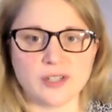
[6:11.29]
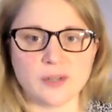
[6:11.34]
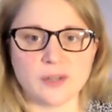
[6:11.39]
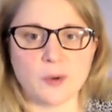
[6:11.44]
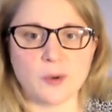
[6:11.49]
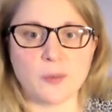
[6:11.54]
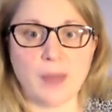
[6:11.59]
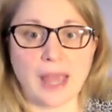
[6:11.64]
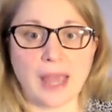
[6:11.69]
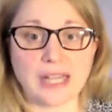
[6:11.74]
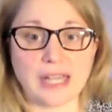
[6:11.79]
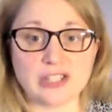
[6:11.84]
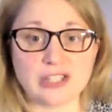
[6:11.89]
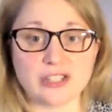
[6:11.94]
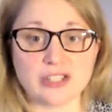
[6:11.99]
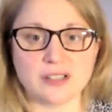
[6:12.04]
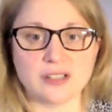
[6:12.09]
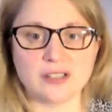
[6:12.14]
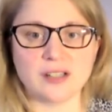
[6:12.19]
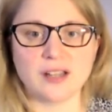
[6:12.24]
more
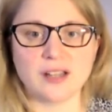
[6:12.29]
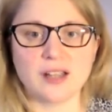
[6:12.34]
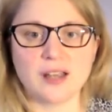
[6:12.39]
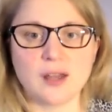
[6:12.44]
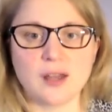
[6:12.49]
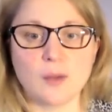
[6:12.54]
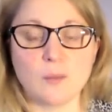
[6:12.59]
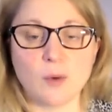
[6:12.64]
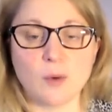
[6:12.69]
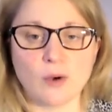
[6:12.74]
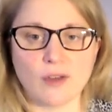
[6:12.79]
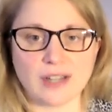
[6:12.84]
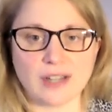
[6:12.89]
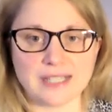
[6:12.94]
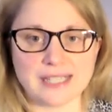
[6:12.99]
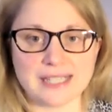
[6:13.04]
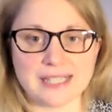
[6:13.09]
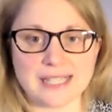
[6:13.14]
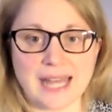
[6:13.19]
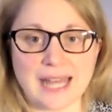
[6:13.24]
patient, more
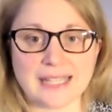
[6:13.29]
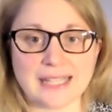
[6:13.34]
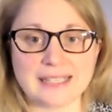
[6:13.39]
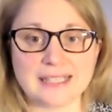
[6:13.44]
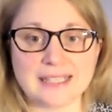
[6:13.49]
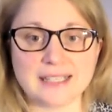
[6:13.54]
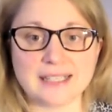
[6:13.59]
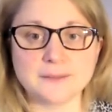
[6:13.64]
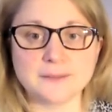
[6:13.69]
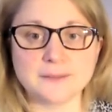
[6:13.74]
understanding.